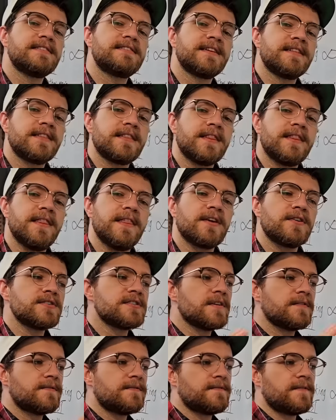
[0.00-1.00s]
that there's
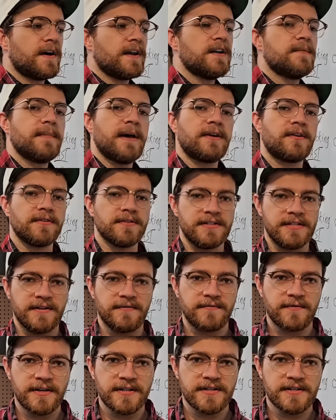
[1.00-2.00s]
a fundamental
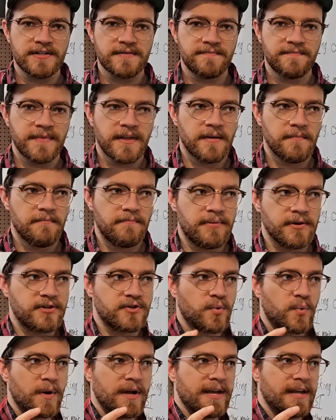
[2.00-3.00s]
difference
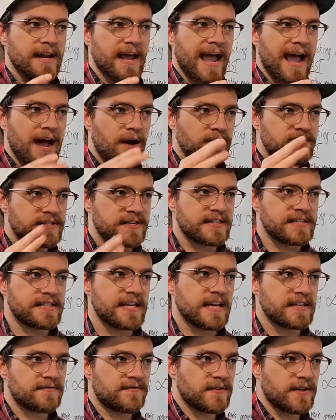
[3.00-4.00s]
between how
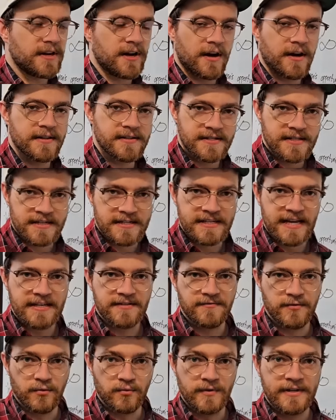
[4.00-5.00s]
successful and
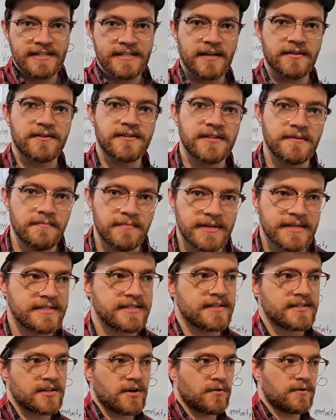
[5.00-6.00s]
unsuccessful resellers and
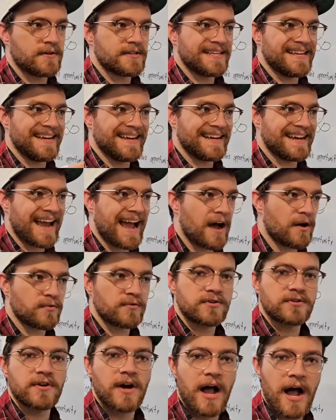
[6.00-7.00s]
business owners
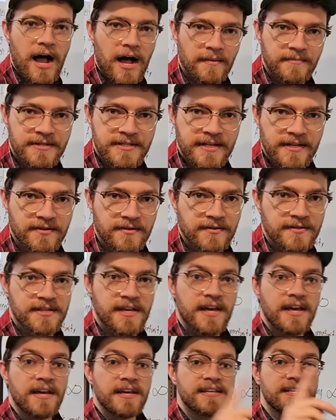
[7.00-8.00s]
encounter obstacles.
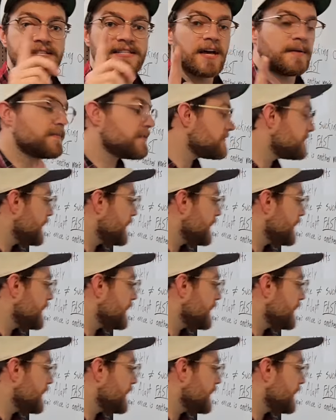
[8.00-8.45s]
Some of